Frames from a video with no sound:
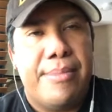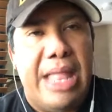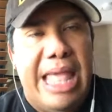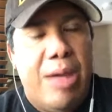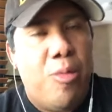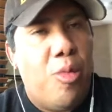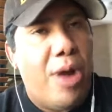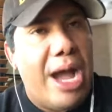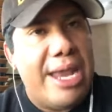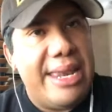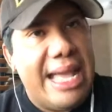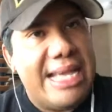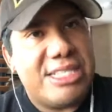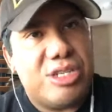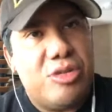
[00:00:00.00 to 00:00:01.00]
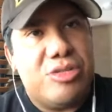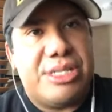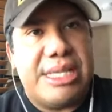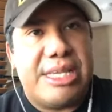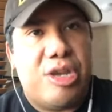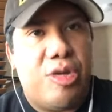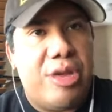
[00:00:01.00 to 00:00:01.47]
And why national
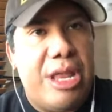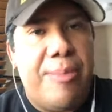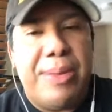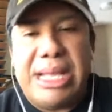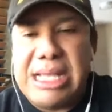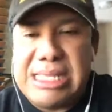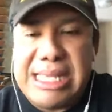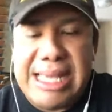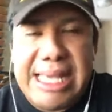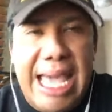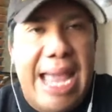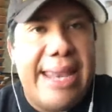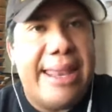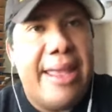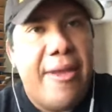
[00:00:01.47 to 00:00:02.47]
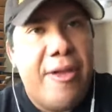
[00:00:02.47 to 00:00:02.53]
security? Because again,